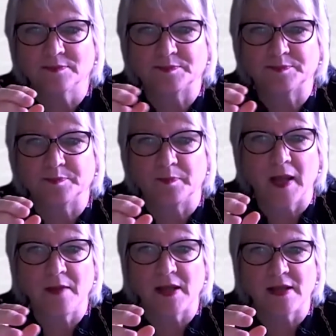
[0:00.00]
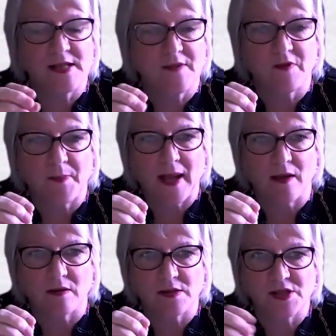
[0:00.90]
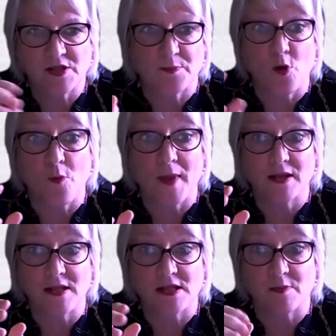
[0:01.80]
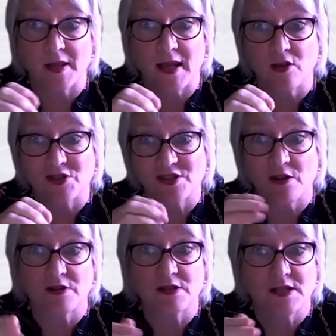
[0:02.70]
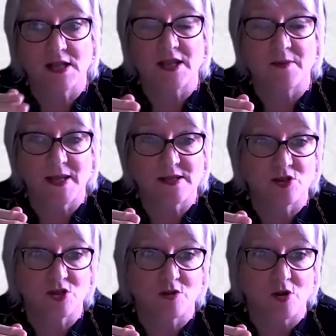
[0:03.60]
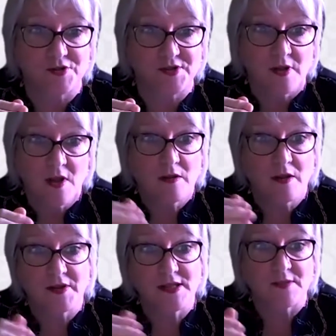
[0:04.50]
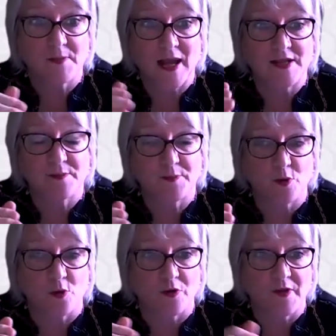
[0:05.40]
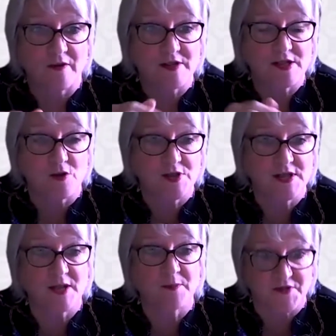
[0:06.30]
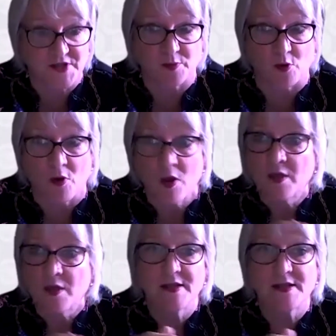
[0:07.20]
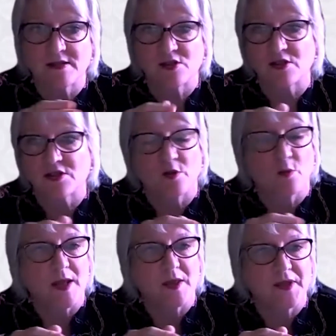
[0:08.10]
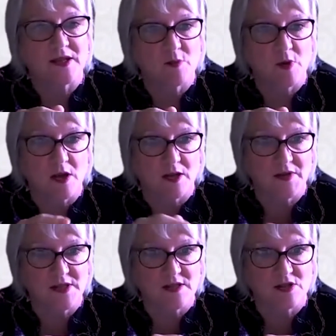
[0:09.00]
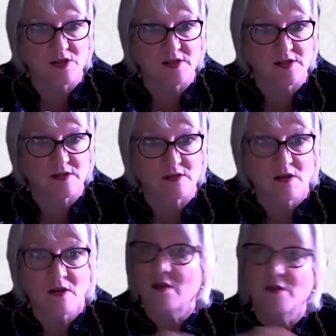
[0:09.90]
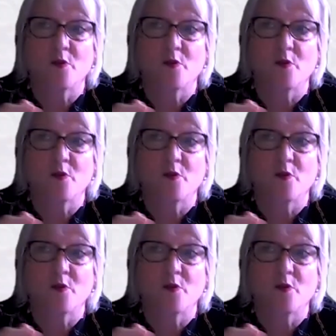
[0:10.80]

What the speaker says: maybe it's even about support mechanism. And then you're starting to get the message across that this is about support, and there is no stigma for support. This is just the way things work, and this is just the way